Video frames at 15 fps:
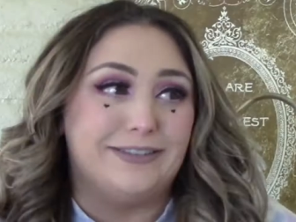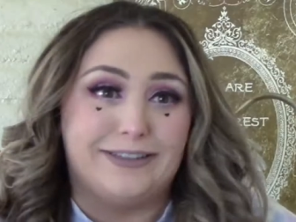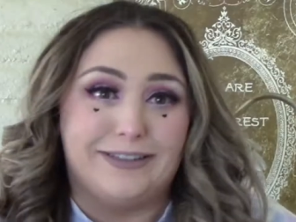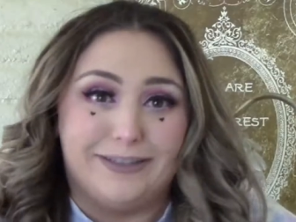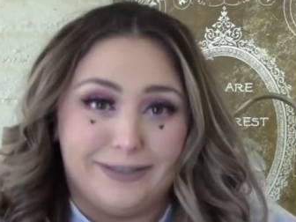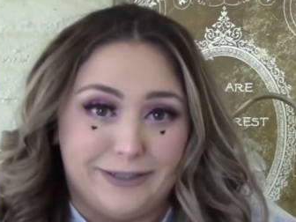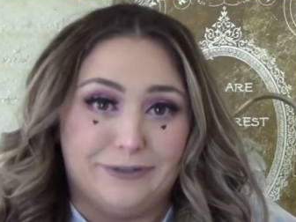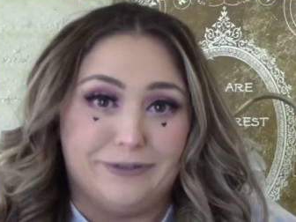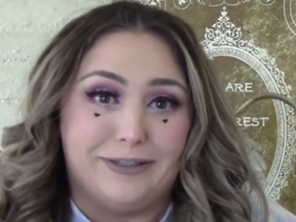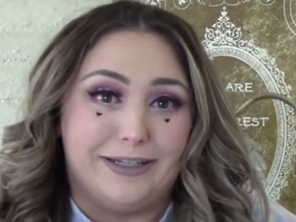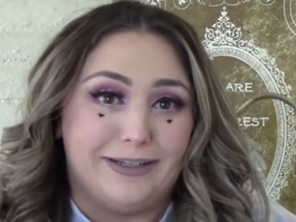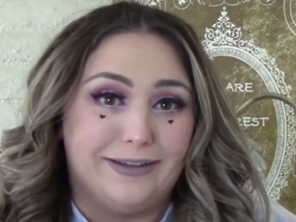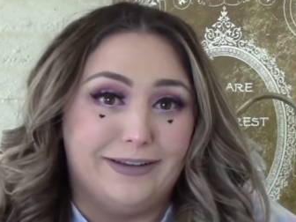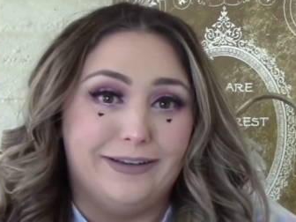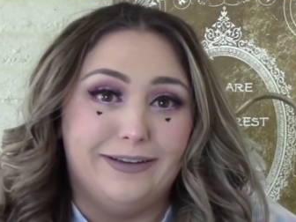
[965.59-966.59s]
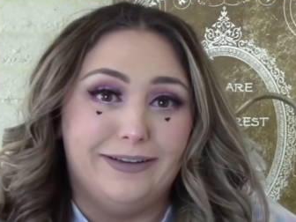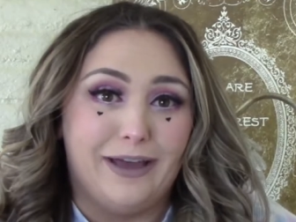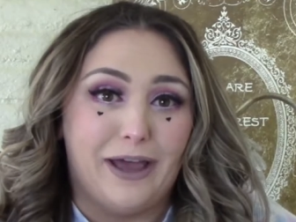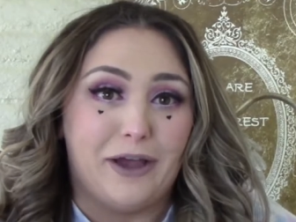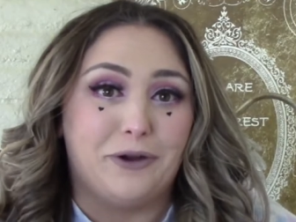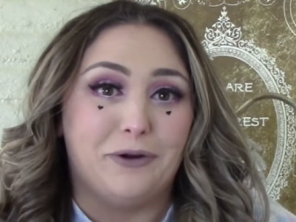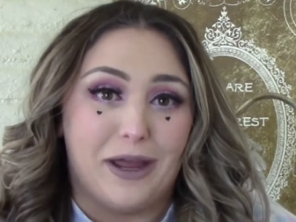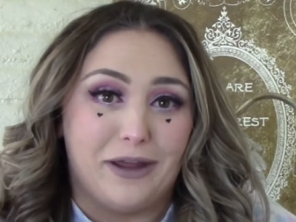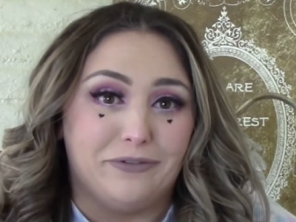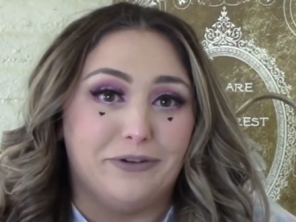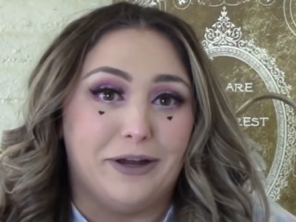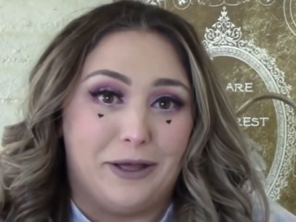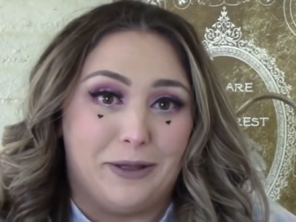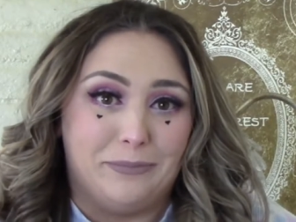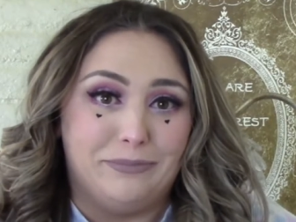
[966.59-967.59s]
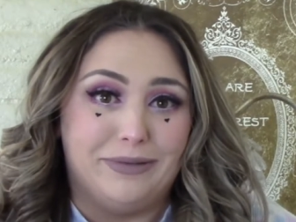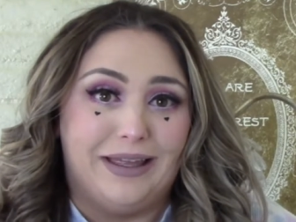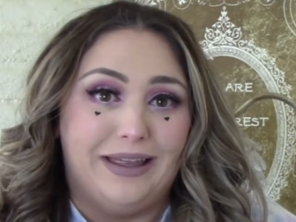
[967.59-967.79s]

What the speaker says: clearly a cry for help.